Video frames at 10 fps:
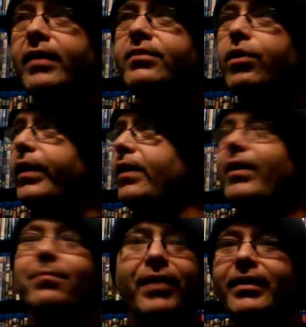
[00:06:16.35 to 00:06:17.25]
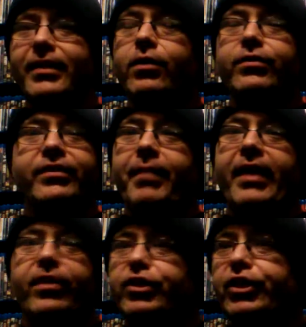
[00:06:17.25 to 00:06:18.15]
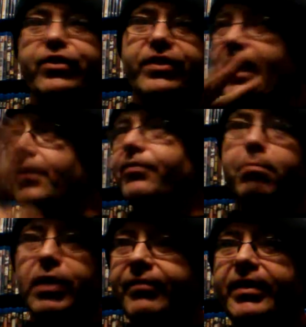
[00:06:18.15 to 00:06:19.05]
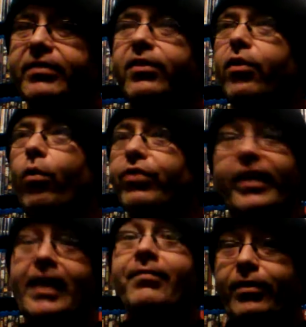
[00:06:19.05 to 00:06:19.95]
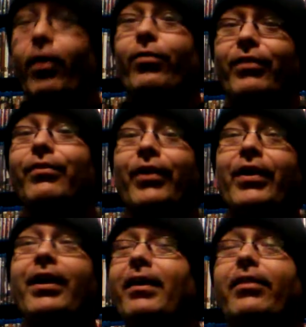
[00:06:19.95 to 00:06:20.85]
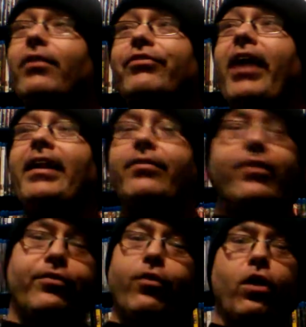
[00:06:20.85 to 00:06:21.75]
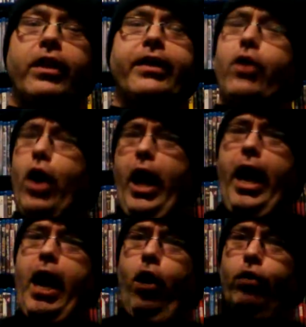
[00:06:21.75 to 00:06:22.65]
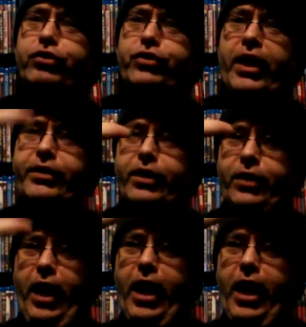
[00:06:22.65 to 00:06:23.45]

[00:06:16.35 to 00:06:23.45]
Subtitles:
And so anyway, but you know, Samantha, she's just kind of oblivious to the whole thing, even though they're standing there. They're all like, you know, hail Satan